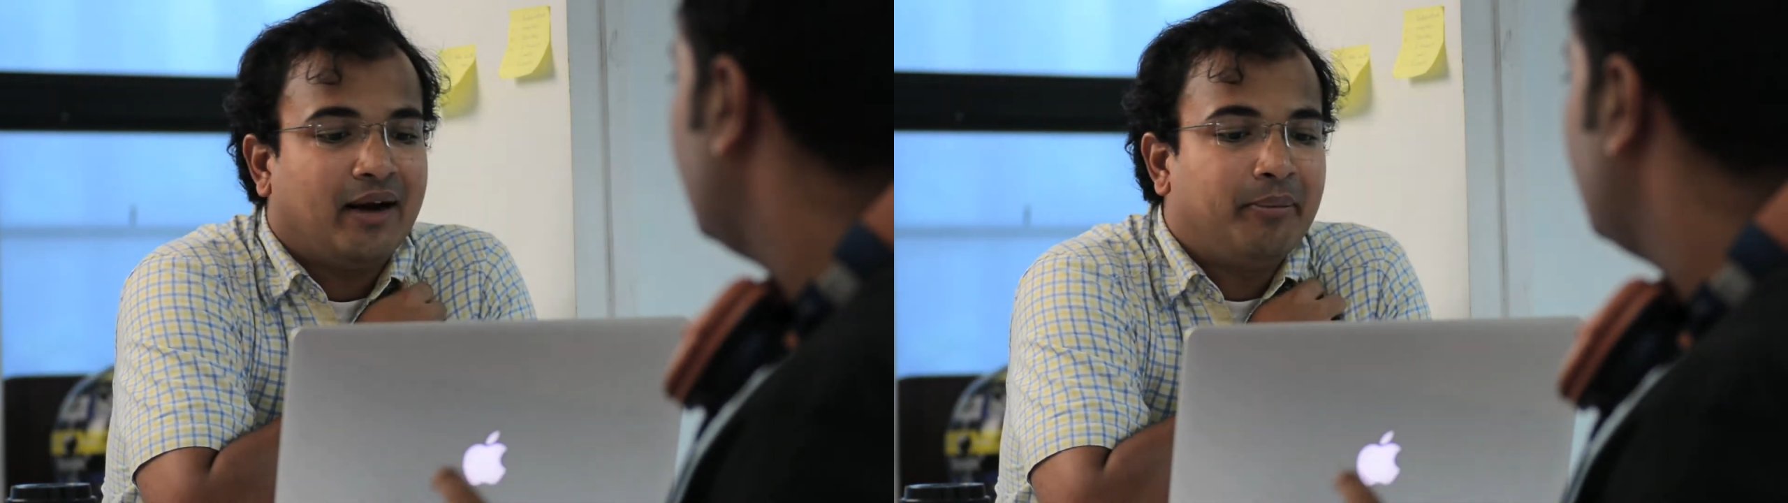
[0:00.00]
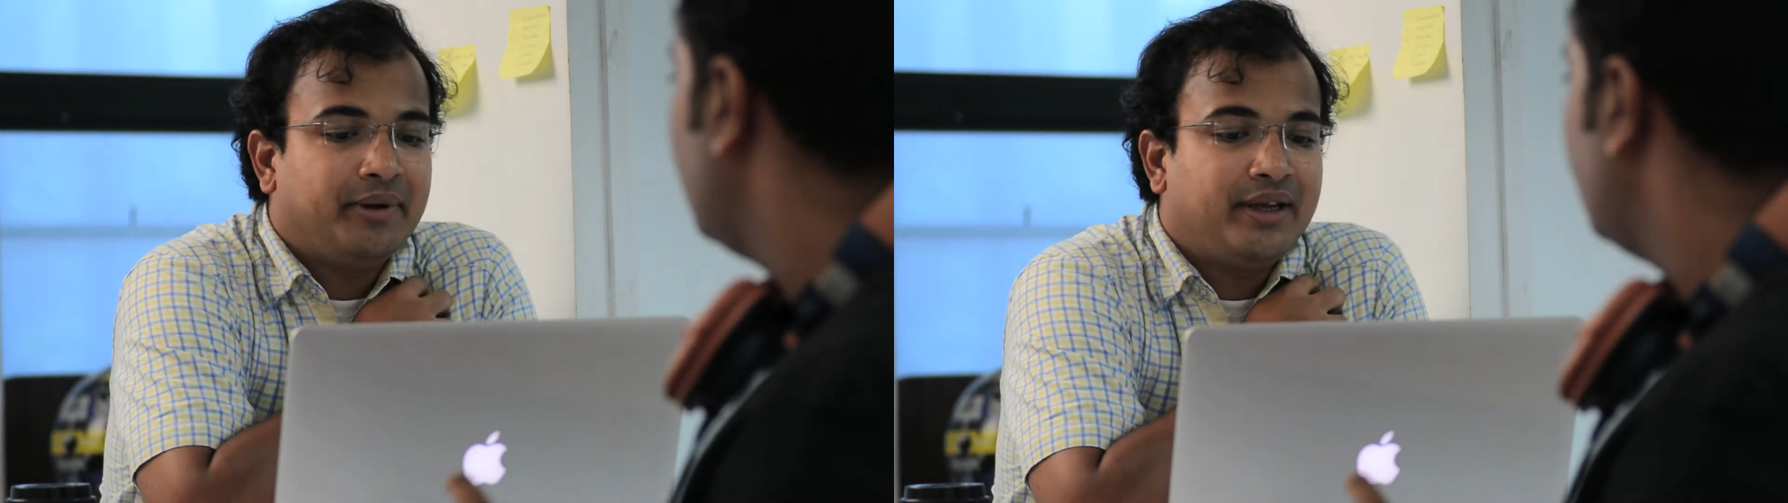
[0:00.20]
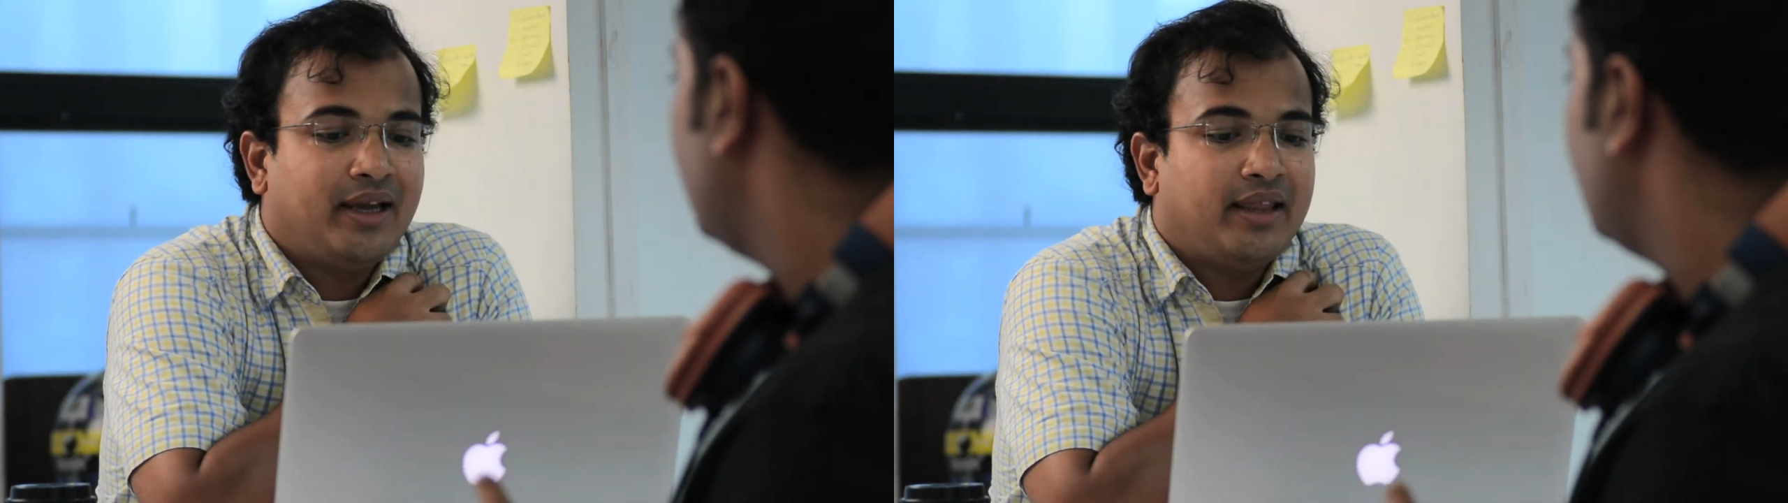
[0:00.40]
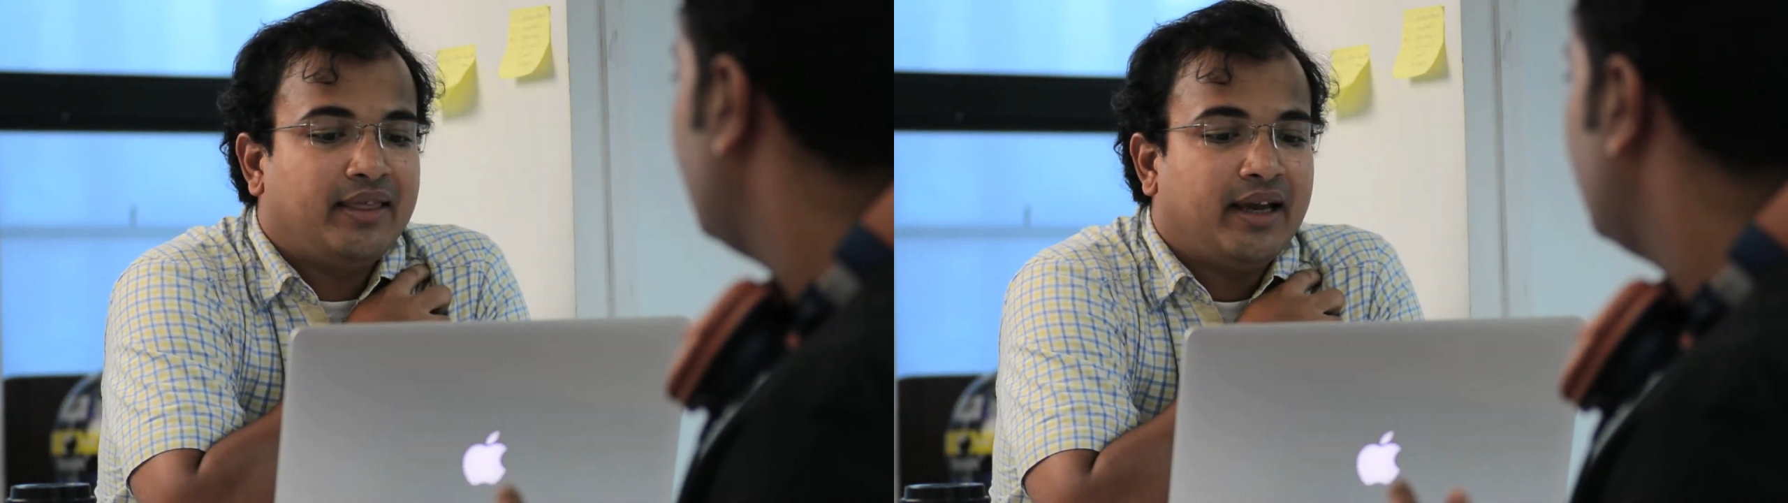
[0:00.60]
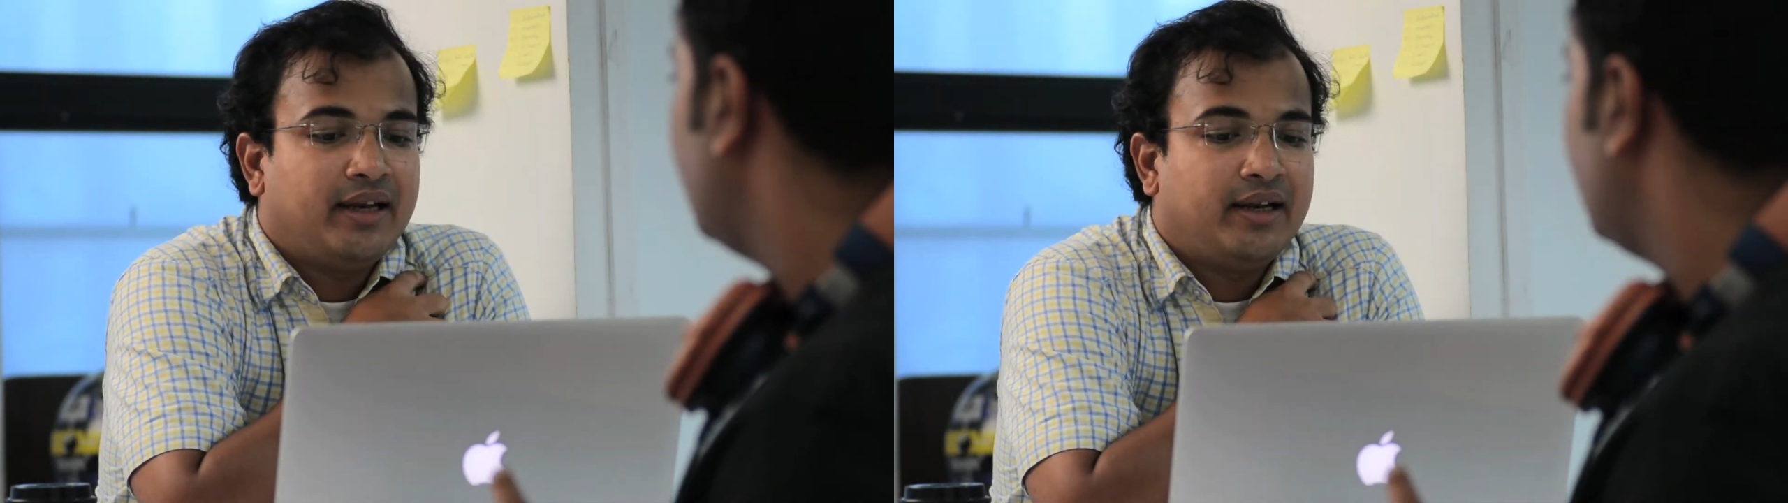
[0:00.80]
company
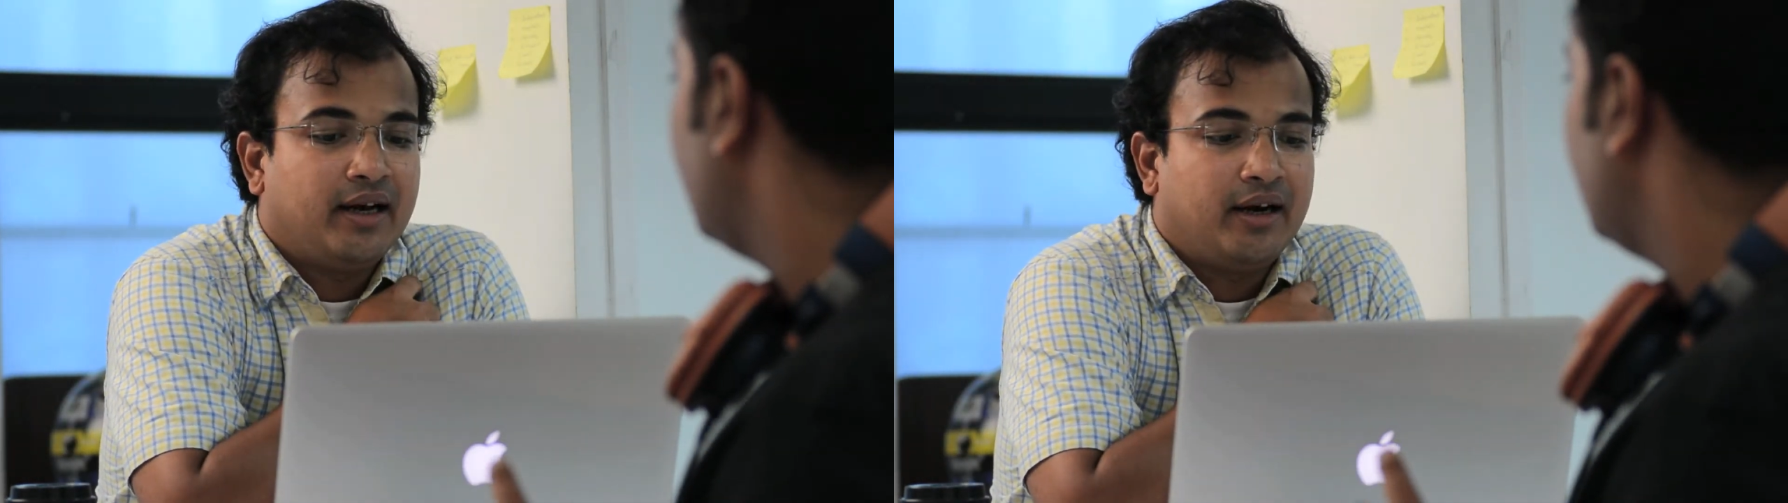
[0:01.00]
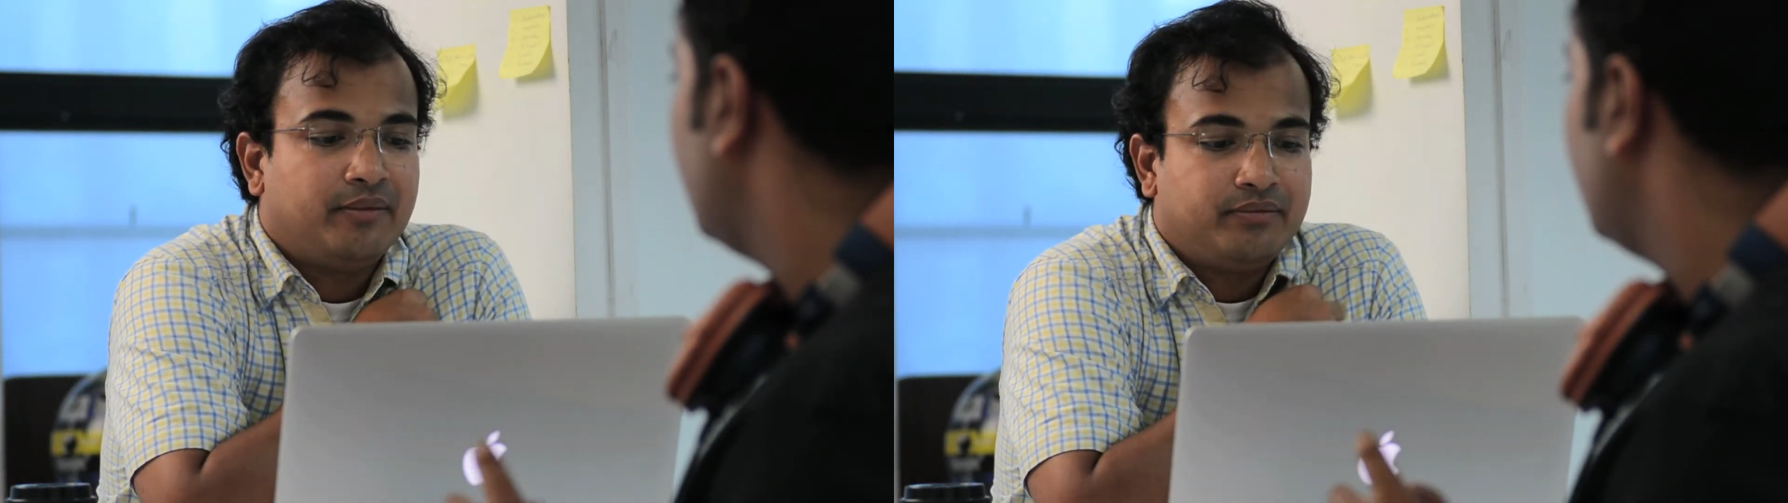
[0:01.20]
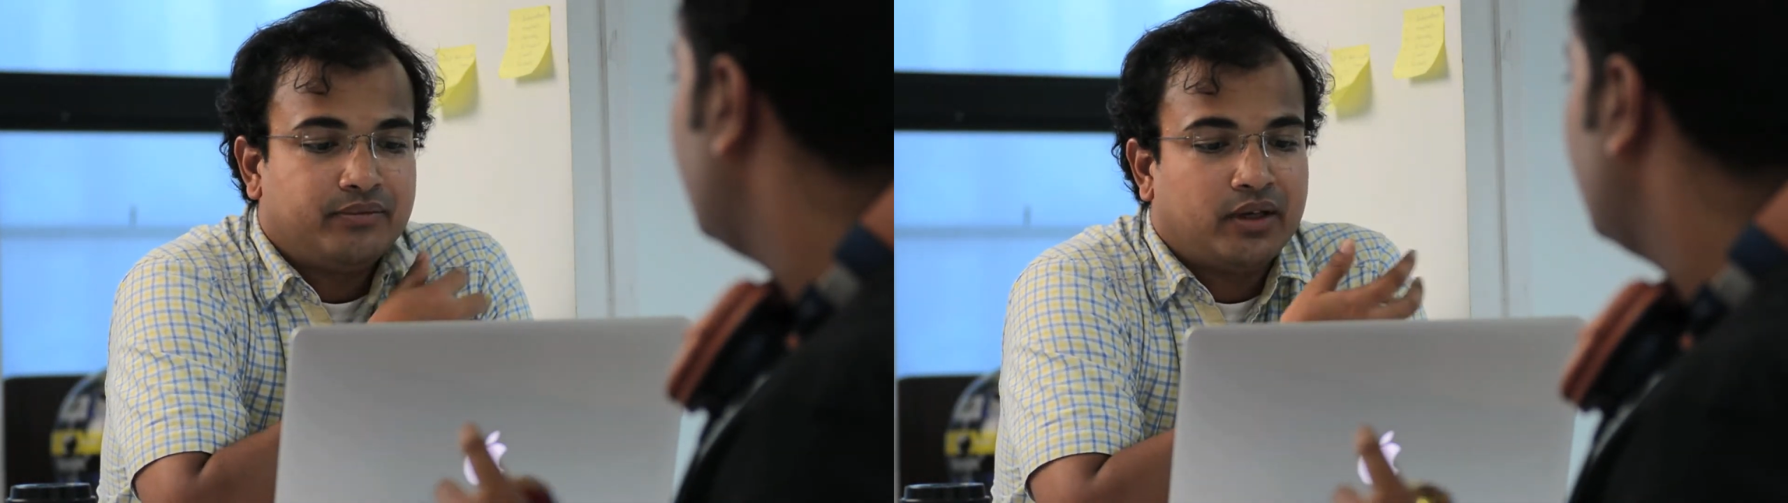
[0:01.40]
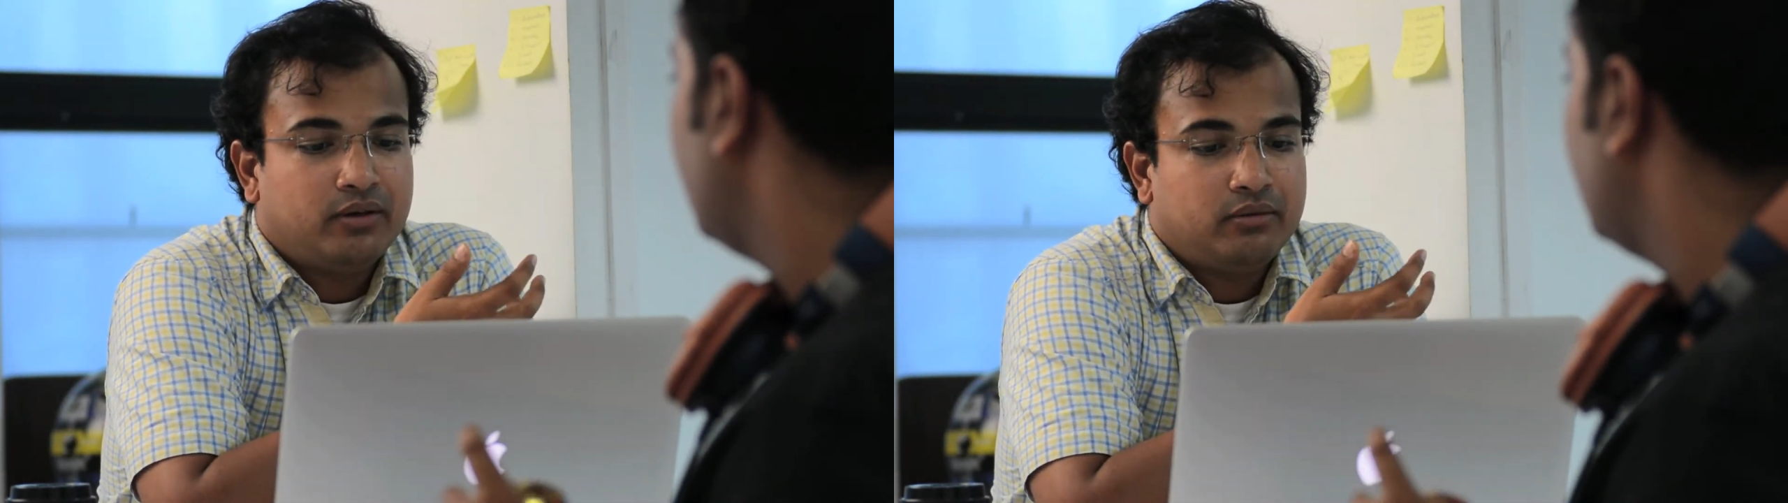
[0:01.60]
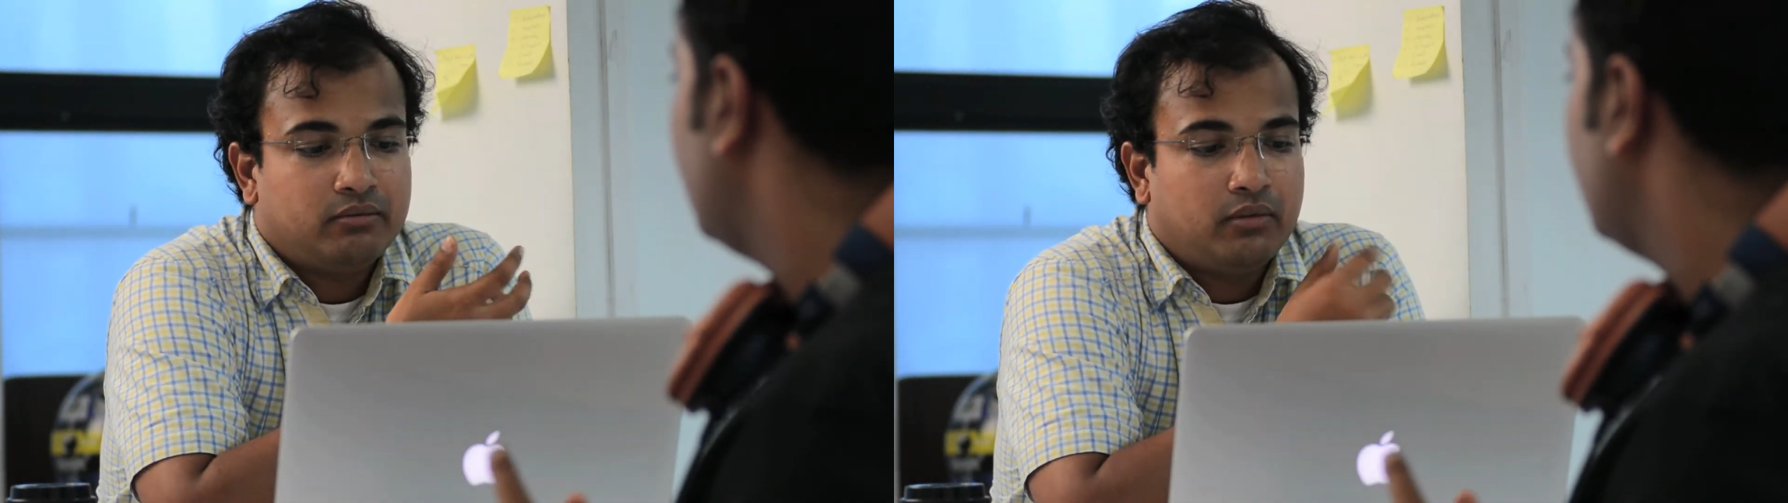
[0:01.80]
and then, uh,
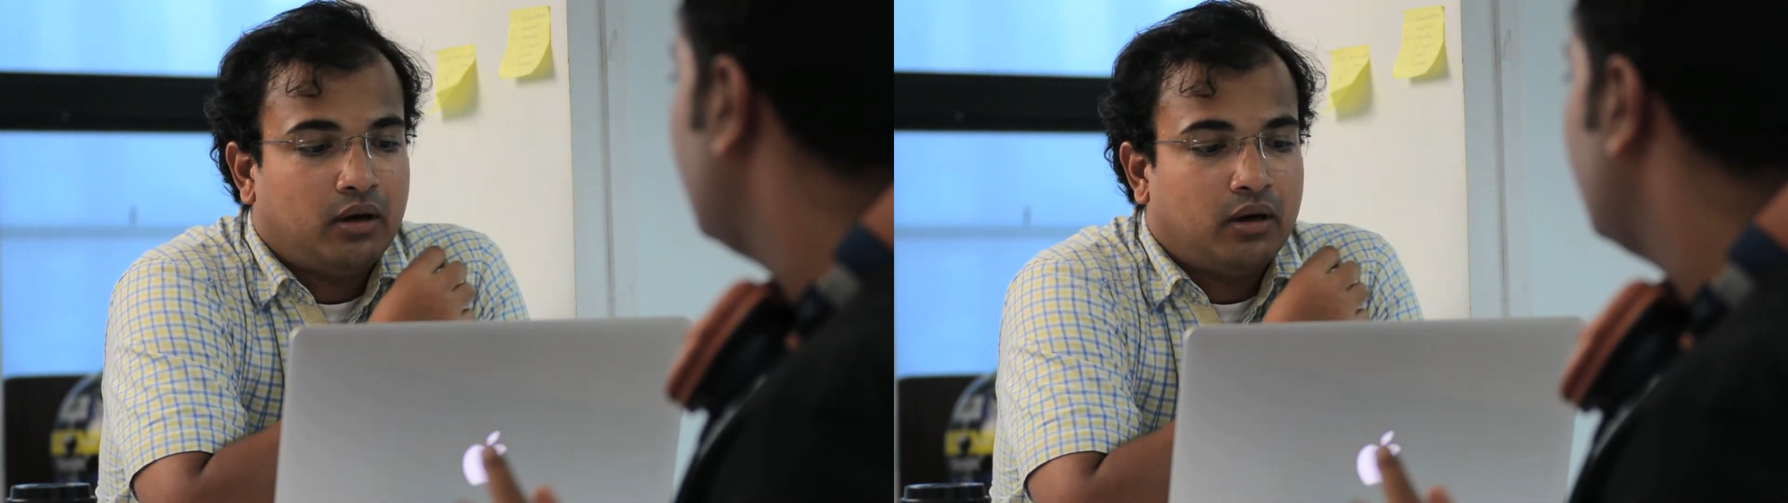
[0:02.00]
you know,